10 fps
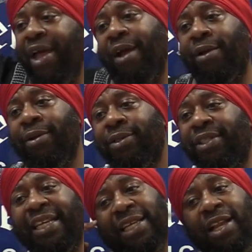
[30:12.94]
there.
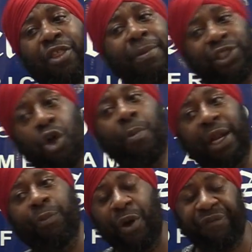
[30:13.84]
So that's another misnomer
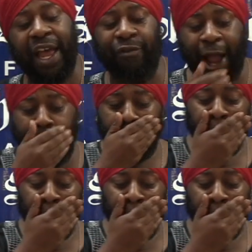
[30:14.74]
that we're fed, right?